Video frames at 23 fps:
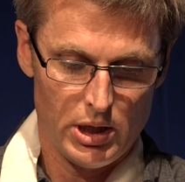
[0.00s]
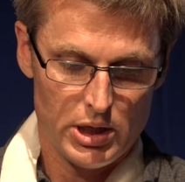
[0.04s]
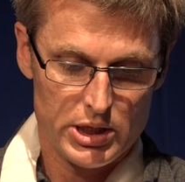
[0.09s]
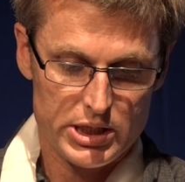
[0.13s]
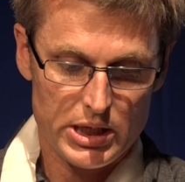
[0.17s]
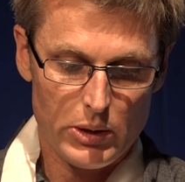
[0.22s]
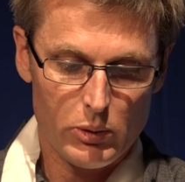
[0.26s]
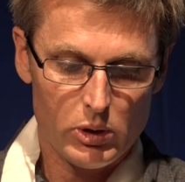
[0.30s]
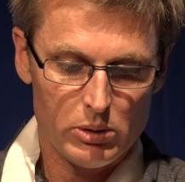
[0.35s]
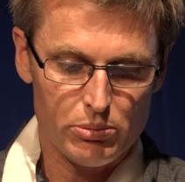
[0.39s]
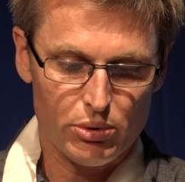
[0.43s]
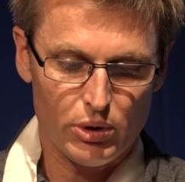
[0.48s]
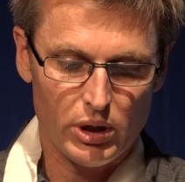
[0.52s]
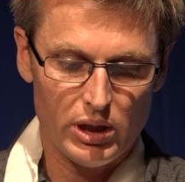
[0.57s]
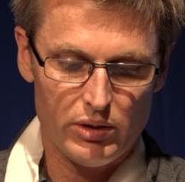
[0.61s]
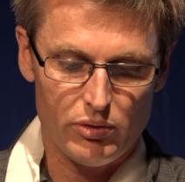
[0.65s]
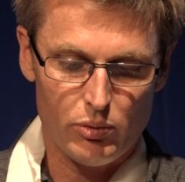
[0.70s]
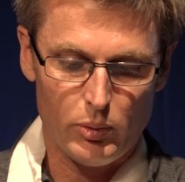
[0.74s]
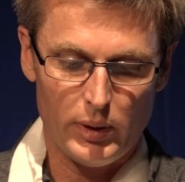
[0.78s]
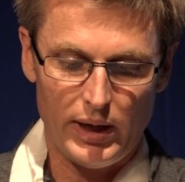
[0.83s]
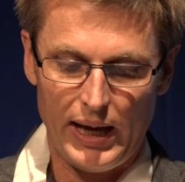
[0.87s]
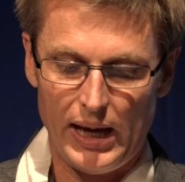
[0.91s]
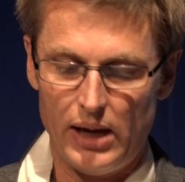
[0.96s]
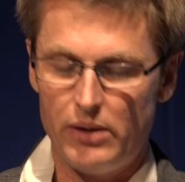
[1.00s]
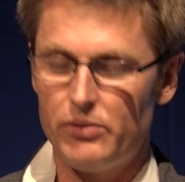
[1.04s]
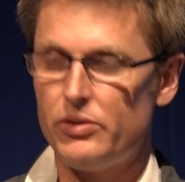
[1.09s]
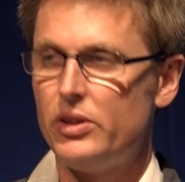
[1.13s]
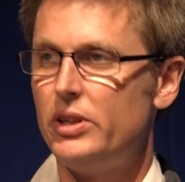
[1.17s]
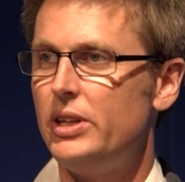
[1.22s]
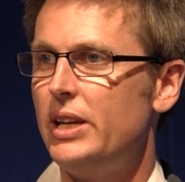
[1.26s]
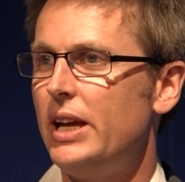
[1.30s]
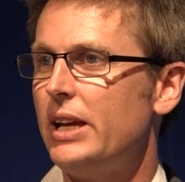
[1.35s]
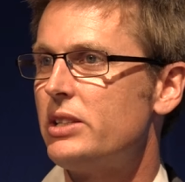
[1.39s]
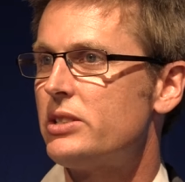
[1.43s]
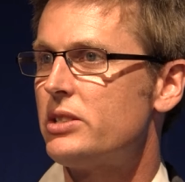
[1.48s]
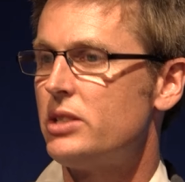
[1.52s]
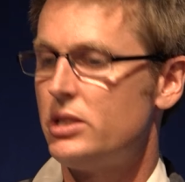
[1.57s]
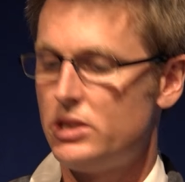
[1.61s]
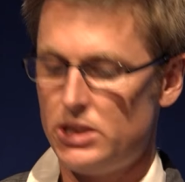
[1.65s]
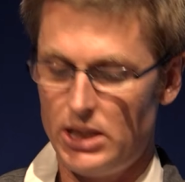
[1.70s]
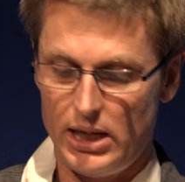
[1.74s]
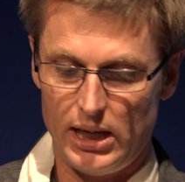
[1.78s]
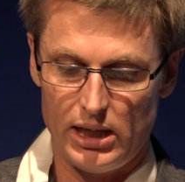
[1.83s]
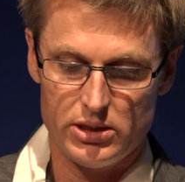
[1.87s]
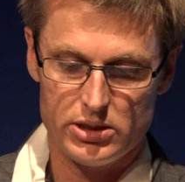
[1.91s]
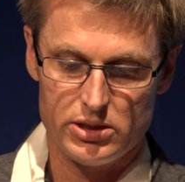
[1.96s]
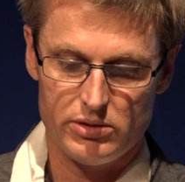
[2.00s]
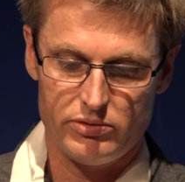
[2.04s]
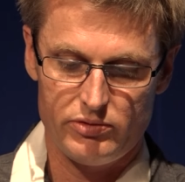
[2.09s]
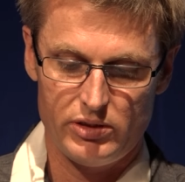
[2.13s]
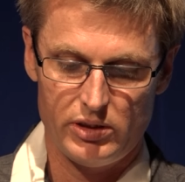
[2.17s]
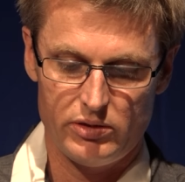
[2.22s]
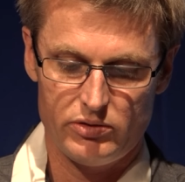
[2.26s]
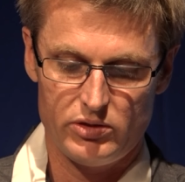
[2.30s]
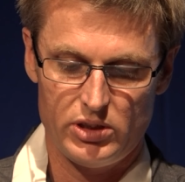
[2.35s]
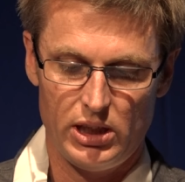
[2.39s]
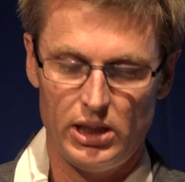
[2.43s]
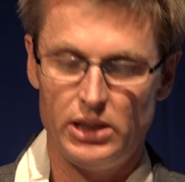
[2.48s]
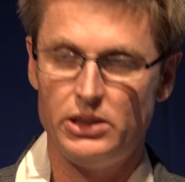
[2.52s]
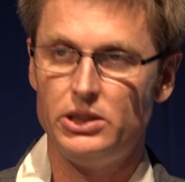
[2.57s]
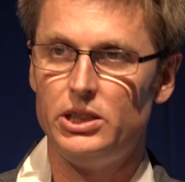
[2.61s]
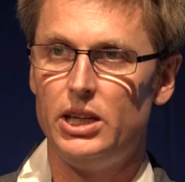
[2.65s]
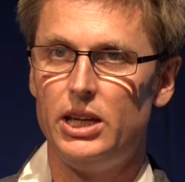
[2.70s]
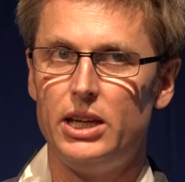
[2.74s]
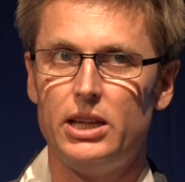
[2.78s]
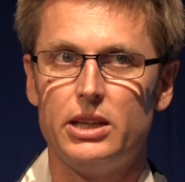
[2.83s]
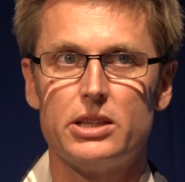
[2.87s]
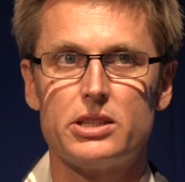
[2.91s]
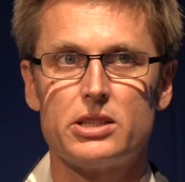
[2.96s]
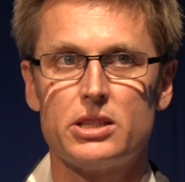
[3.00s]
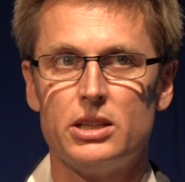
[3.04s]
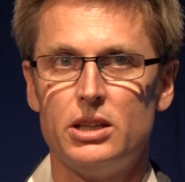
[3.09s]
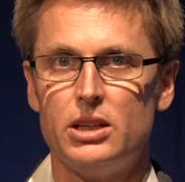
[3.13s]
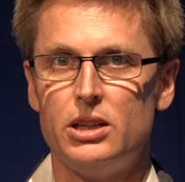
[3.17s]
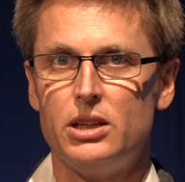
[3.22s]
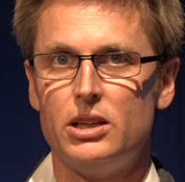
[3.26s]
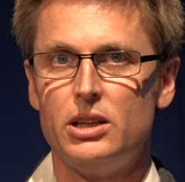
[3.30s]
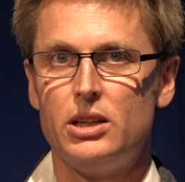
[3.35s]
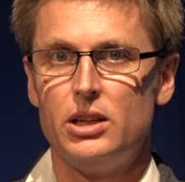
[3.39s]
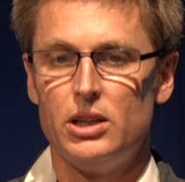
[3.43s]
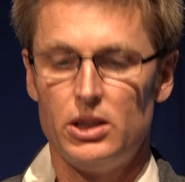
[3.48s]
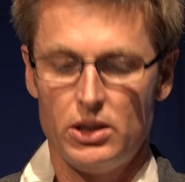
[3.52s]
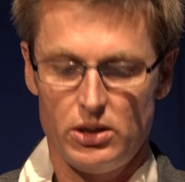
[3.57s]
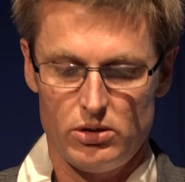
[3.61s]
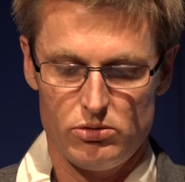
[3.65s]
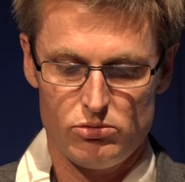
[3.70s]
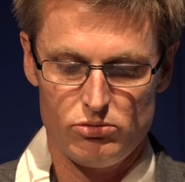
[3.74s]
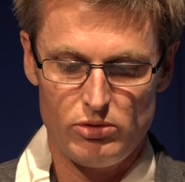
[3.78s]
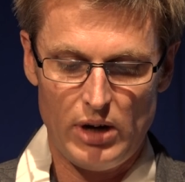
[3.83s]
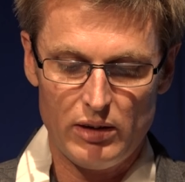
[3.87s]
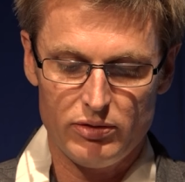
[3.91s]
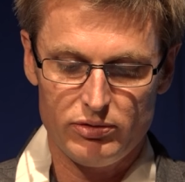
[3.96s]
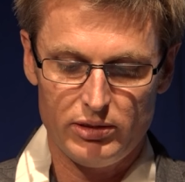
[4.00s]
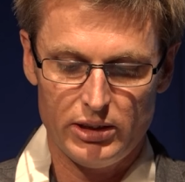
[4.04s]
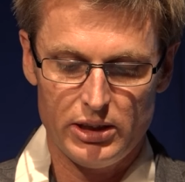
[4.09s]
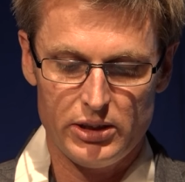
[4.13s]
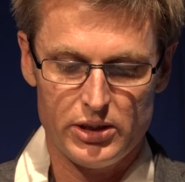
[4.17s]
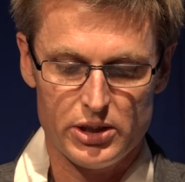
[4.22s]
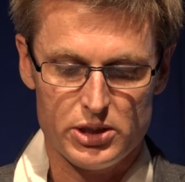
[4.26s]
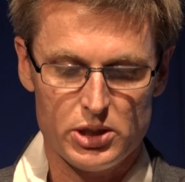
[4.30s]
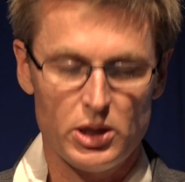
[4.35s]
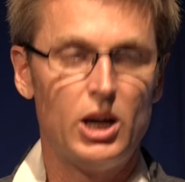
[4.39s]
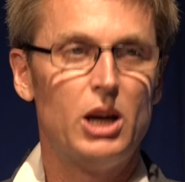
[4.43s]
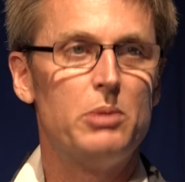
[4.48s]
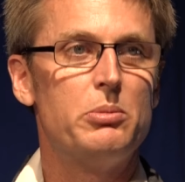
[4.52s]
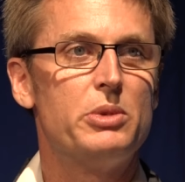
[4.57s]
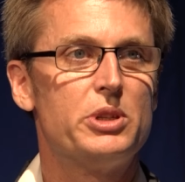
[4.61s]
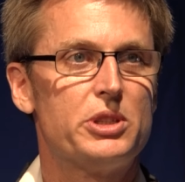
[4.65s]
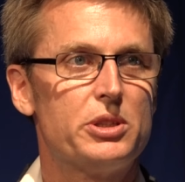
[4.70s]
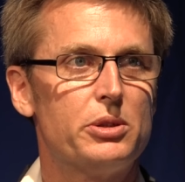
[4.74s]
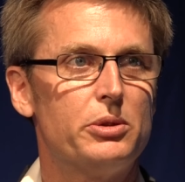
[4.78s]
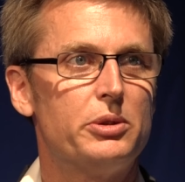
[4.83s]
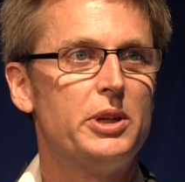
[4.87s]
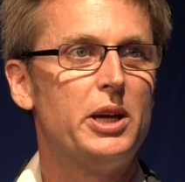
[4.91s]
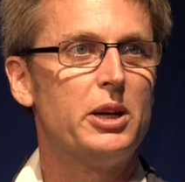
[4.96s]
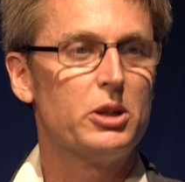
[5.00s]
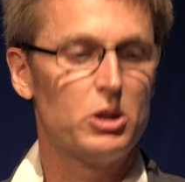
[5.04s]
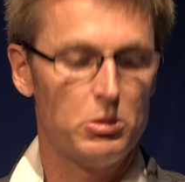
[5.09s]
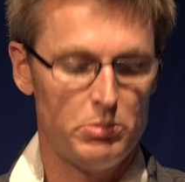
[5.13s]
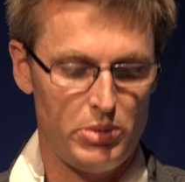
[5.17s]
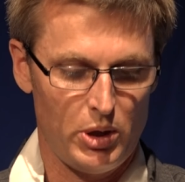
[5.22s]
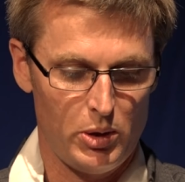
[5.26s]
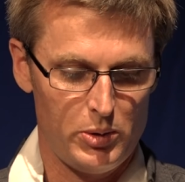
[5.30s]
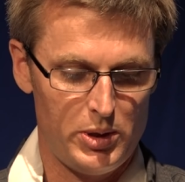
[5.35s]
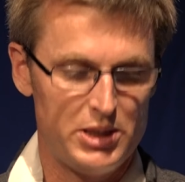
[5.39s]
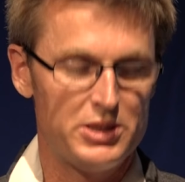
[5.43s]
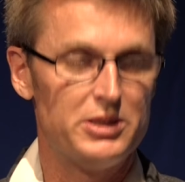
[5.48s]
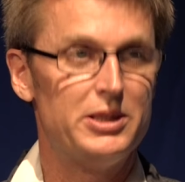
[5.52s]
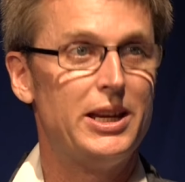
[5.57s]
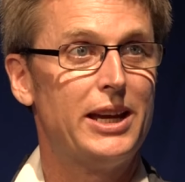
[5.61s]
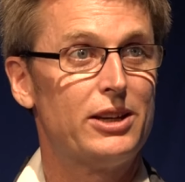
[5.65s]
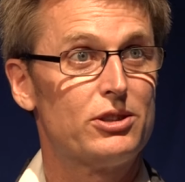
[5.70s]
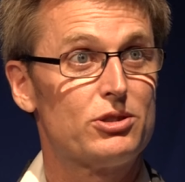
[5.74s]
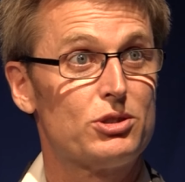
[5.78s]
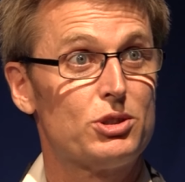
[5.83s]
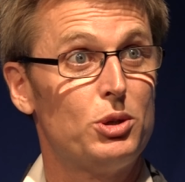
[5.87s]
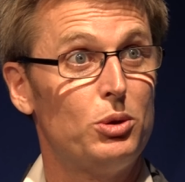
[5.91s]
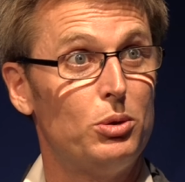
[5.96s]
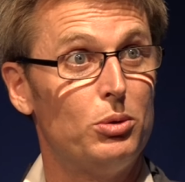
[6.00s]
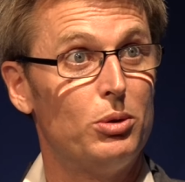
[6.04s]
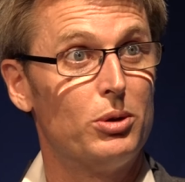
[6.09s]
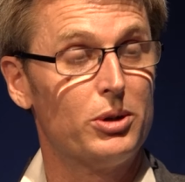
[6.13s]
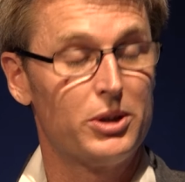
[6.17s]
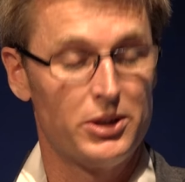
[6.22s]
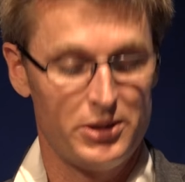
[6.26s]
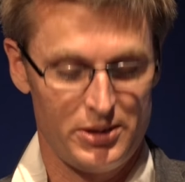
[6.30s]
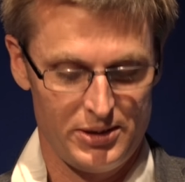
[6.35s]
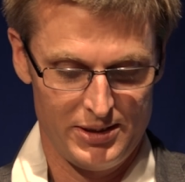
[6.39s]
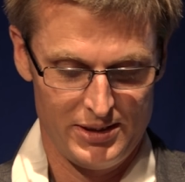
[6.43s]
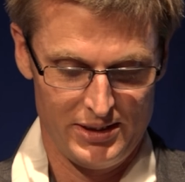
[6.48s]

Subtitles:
So in brief, we have the next 10 to 15 years, roughly the time until Naga Bodhi's next talk,